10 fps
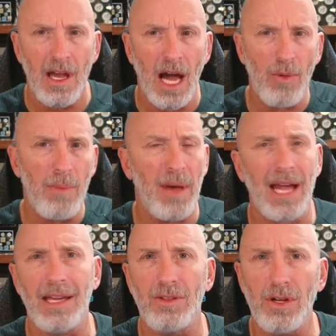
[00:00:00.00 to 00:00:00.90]
I went
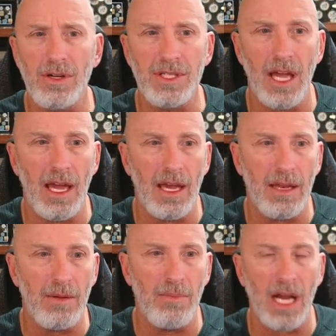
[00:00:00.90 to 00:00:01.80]
back and looked
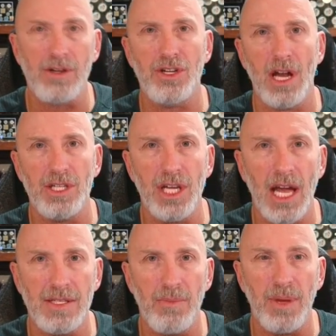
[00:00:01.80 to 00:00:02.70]
and MicroStrategy
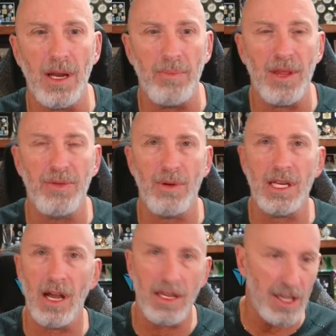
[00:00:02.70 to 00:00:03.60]
hasn't been up at
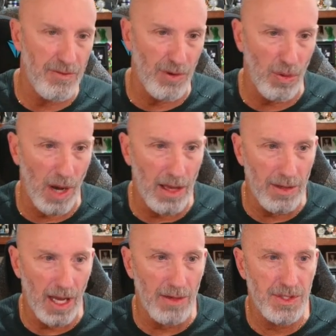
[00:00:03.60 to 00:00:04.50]
390 for a while
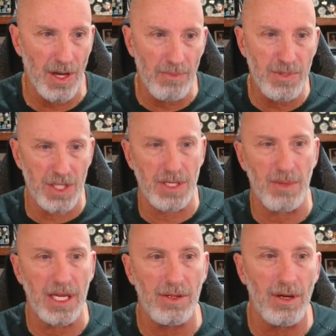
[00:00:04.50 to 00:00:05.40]
now. So just to
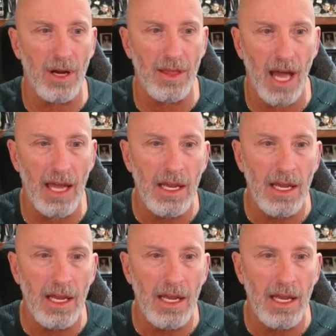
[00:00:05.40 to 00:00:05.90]
be clear on that.